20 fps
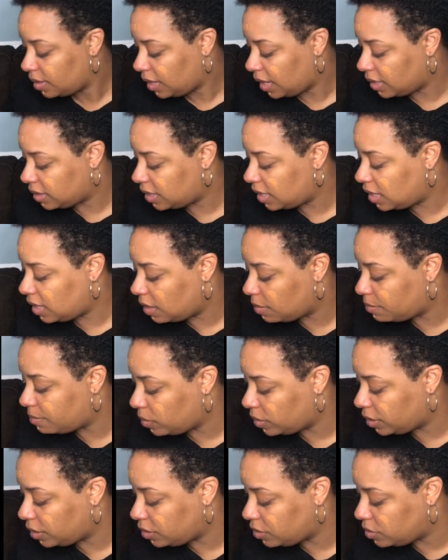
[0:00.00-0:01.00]
I think I'm
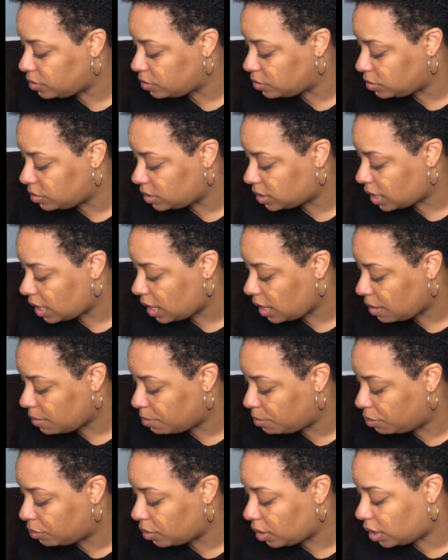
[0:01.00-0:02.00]
going to use a
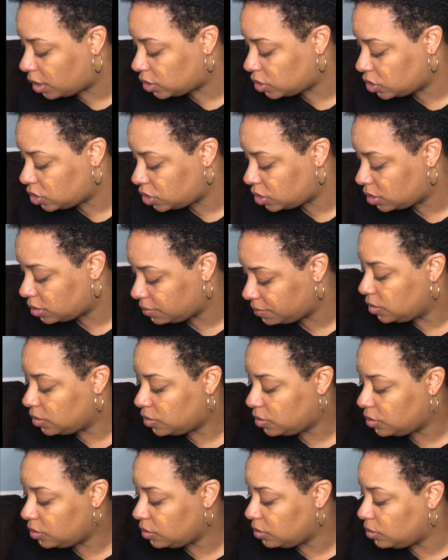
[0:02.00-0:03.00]
brush
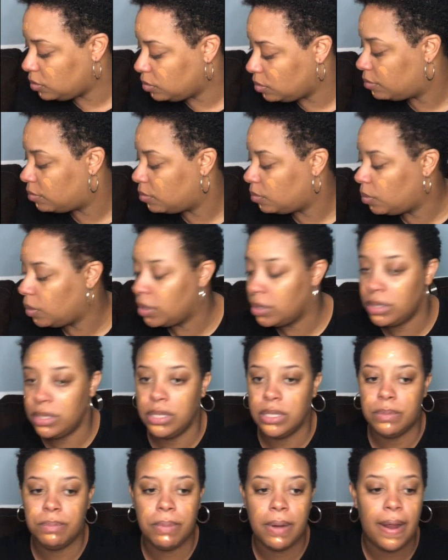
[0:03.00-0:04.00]
to work
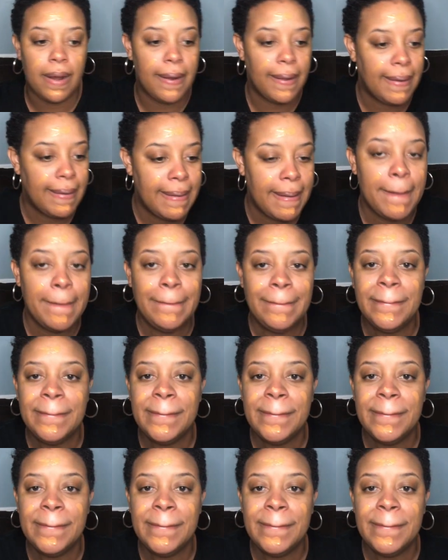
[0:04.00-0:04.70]
this product down.